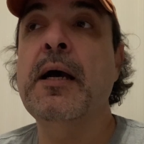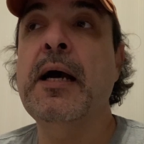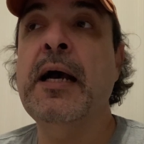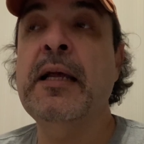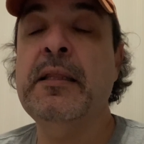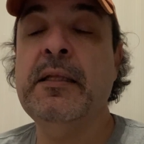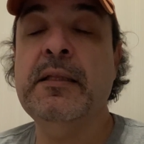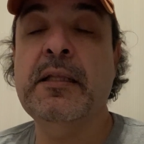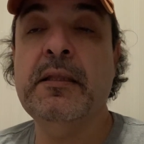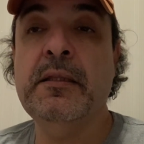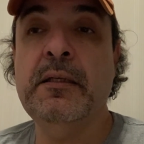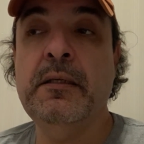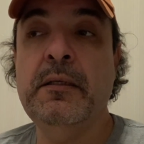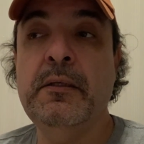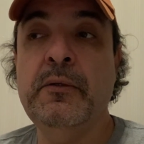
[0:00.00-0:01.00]
I think that the
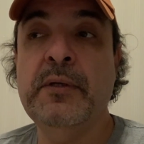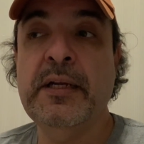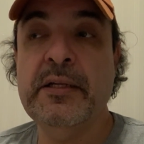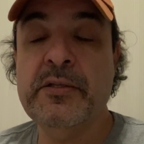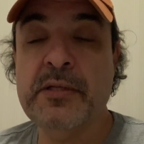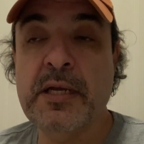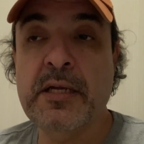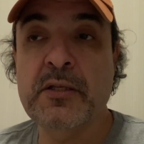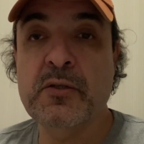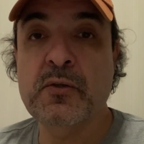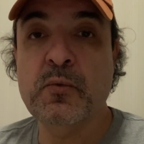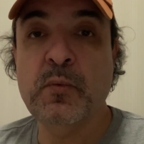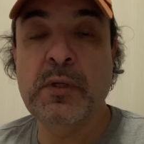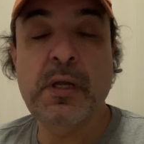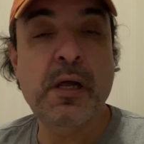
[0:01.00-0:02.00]
United States
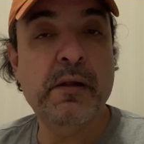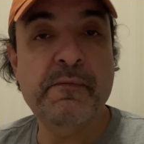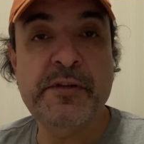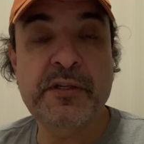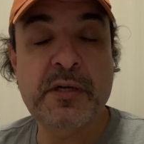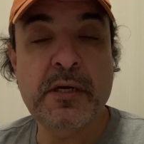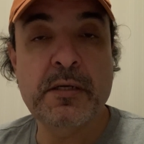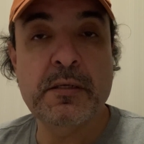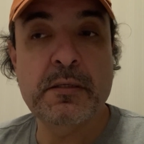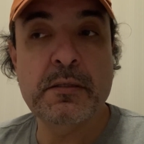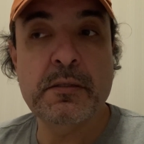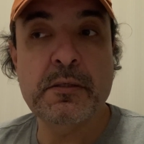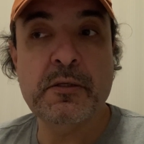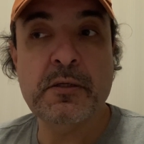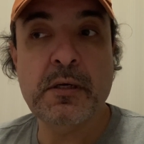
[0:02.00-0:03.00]
will all of a
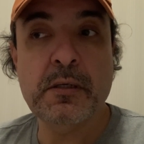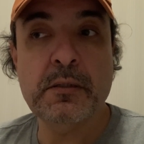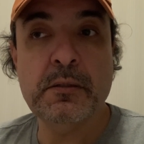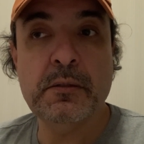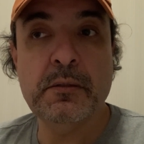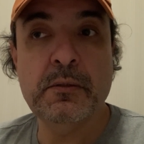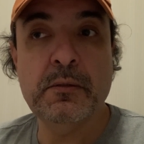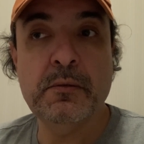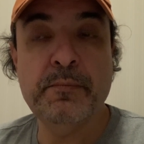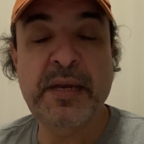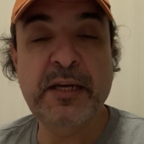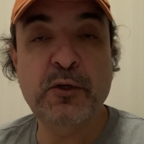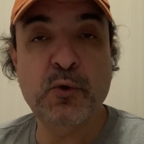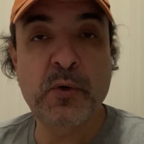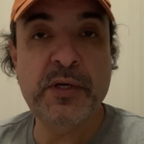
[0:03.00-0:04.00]
sudden start to
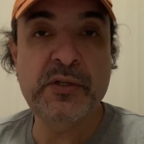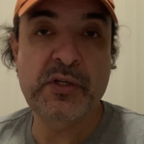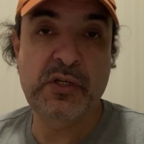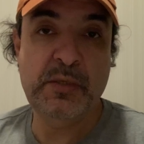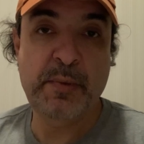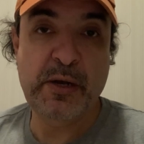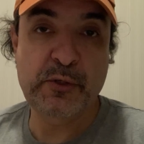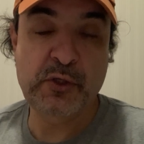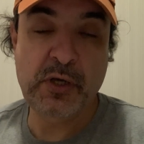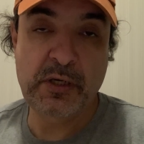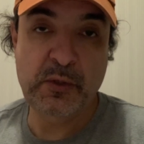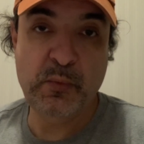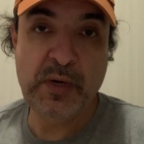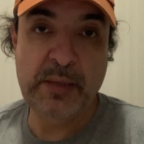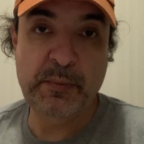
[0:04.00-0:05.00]
make noises about Saudi
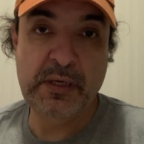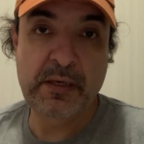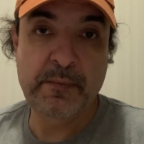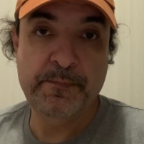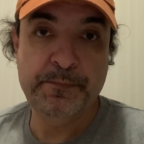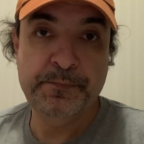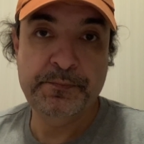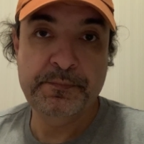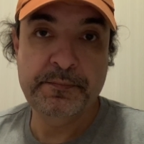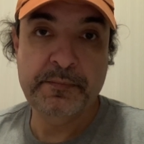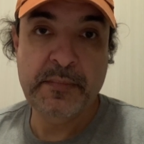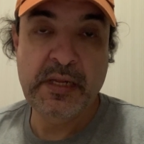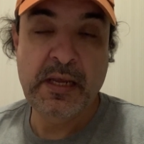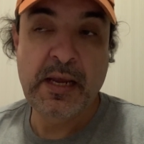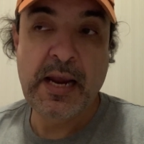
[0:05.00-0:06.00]
Arabia.
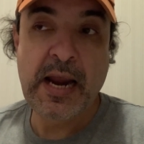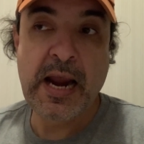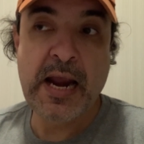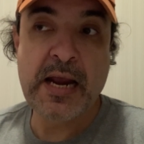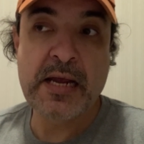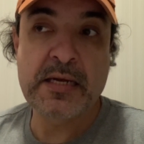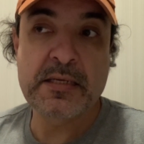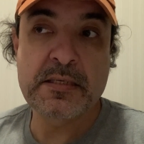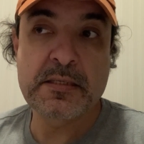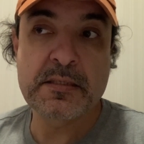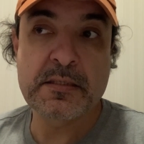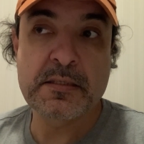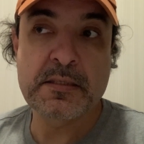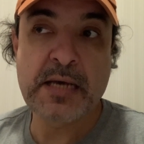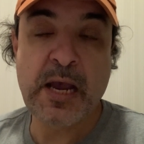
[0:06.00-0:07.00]
And
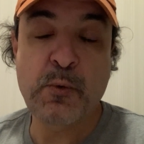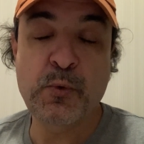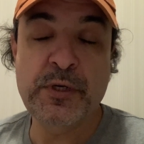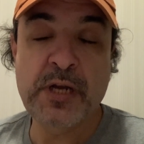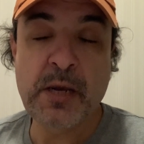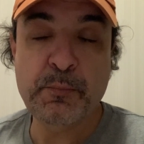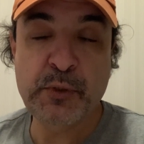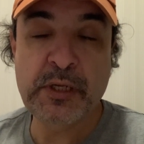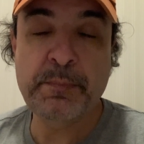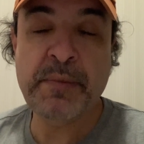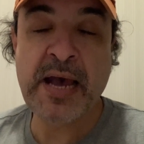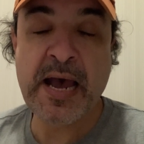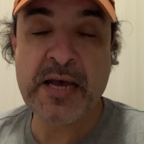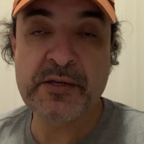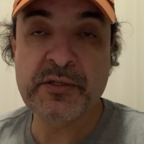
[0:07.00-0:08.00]
I would not put it
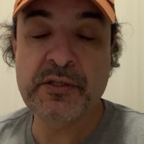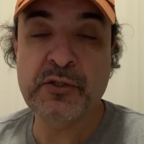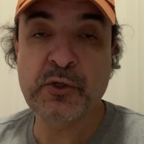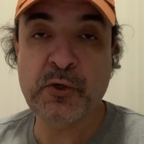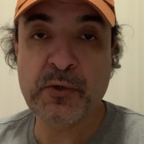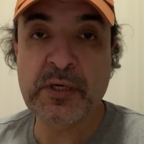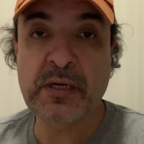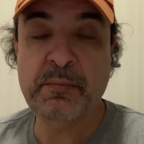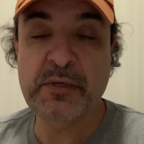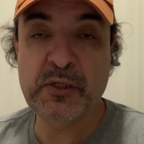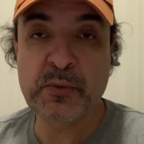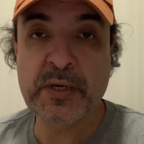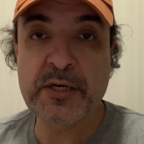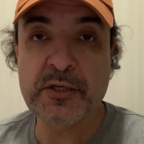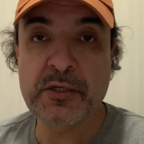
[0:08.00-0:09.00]
past this current
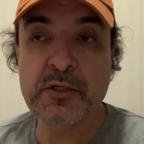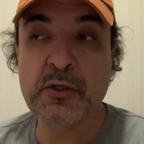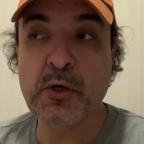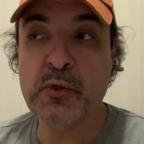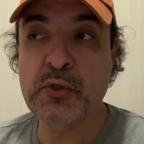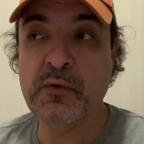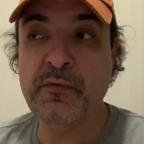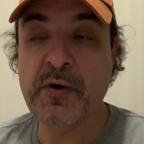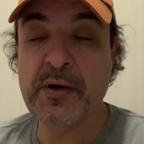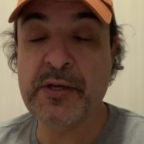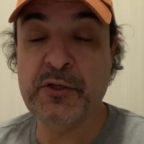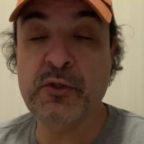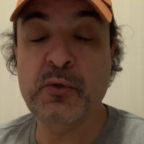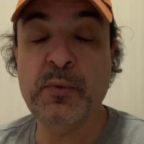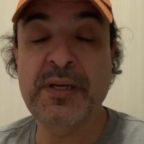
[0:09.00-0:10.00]
administration to go so far as to